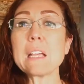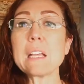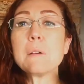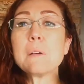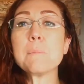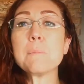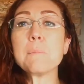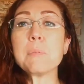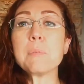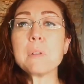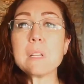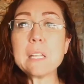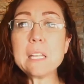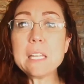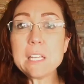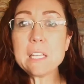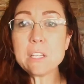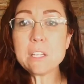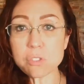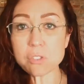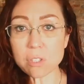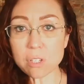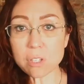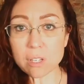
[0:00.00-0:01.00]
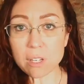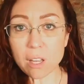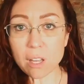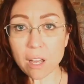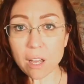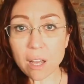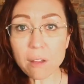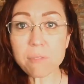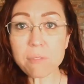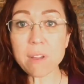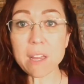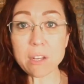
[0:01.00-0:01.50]
completion
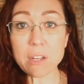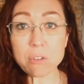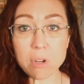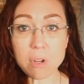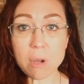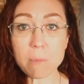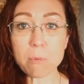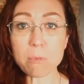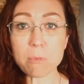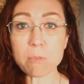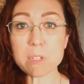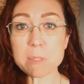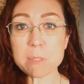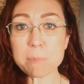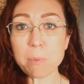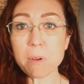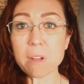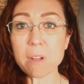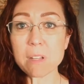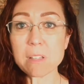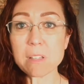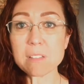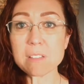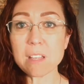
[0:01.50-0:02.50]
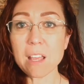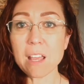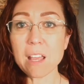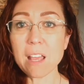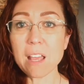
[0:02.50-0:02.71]
of a trauma response.